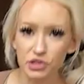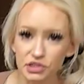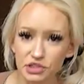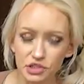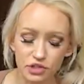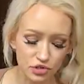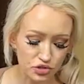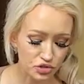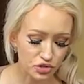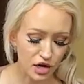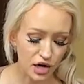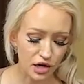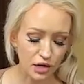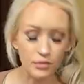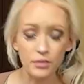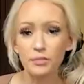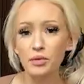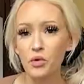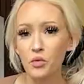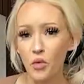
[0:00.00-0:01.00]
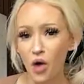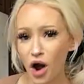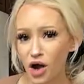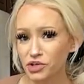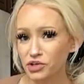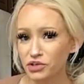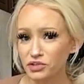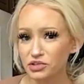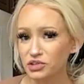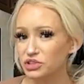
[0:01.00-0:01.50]
Tricks of the trade, I'm gonna put
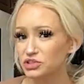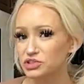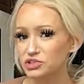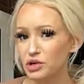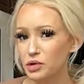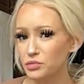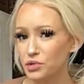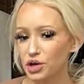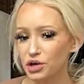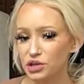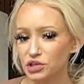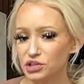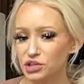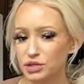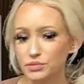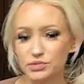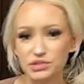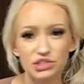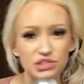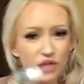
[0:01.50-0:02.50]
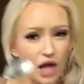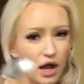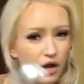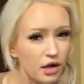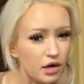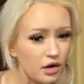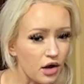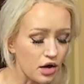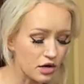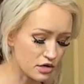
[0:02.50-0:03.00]
water in this so I'm not gonna keep
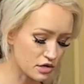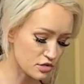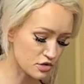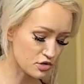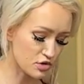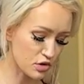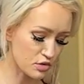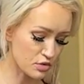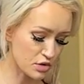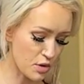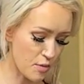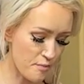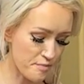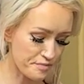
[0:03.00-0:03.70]
snapping on it, you know what I